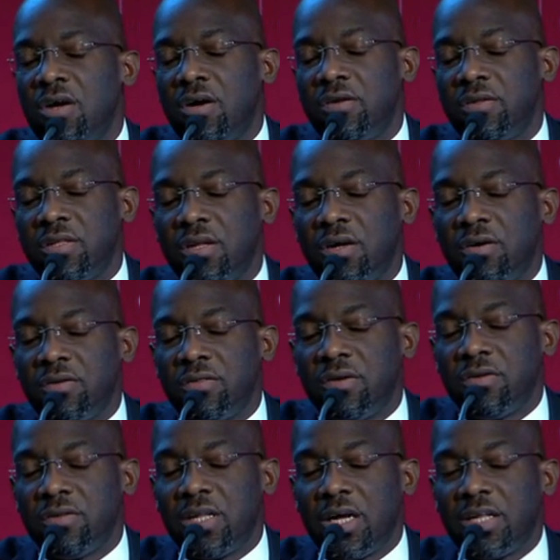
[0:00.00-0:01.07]
on
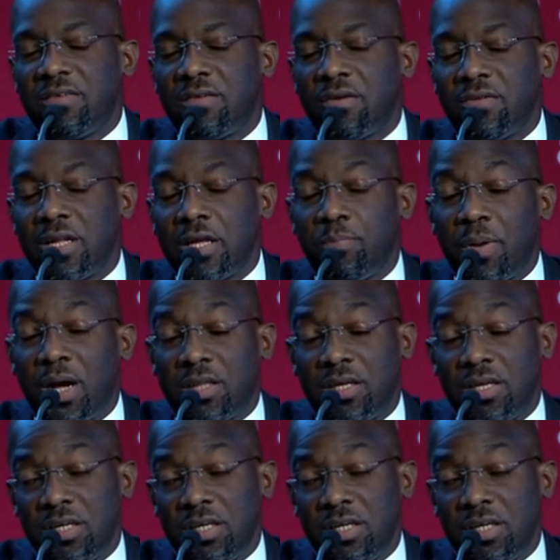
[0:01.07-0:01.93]
that part.